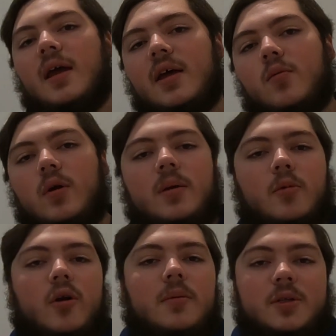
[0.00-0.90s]
And what I'm
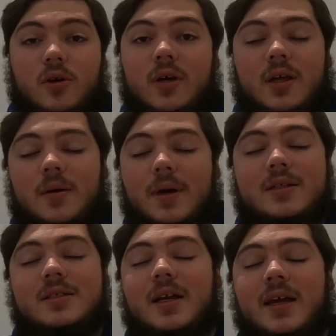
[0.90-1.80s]
going to be talking
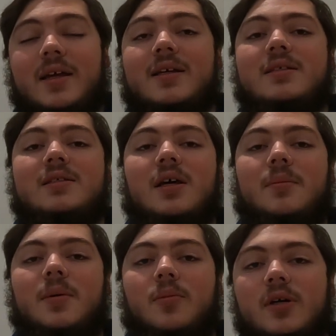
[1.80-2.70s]
about today is
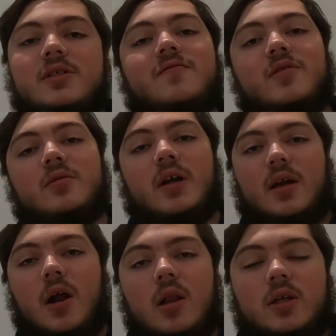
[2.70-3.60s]
some impressive new
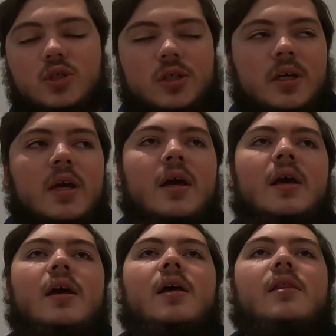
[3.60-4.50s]
technology
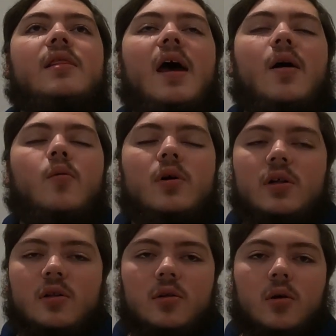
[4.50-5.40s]
that
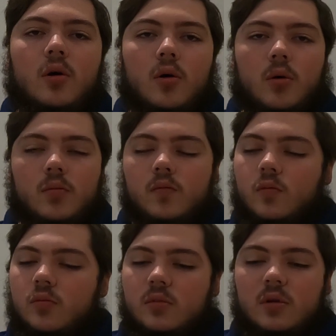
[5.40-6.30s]
will
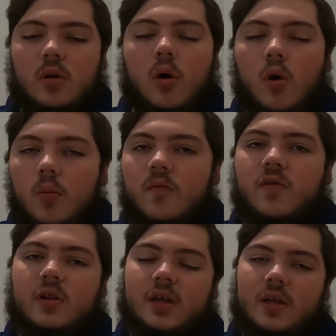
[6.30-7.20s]

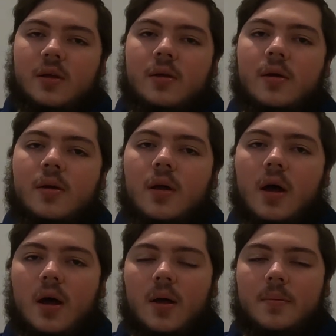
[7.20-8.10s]
hopefully
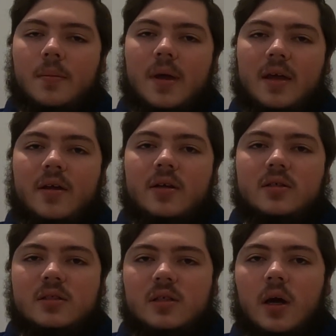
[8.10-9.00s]
make
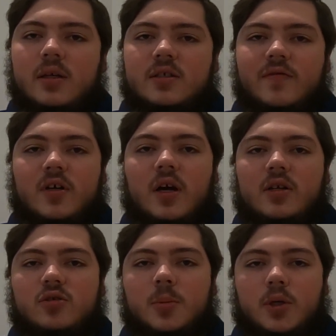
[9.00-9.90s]
severe
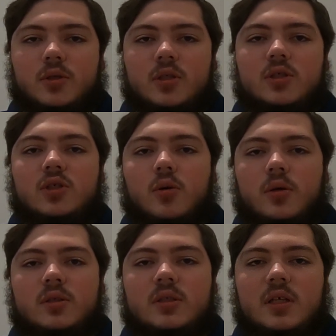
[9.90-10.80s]
contributions
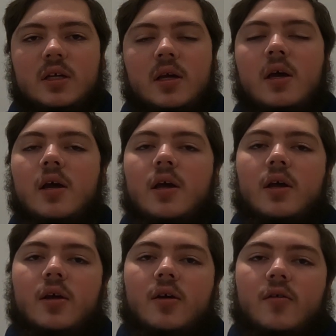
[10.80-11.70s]
towards the
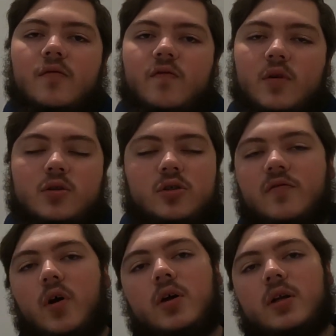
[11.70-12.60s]
future
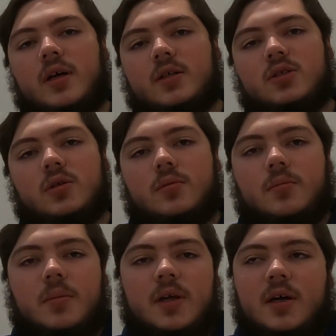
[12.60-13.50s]
of architecture.
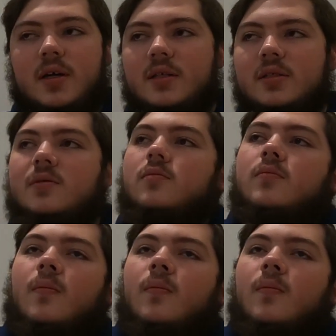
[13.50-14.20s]
Because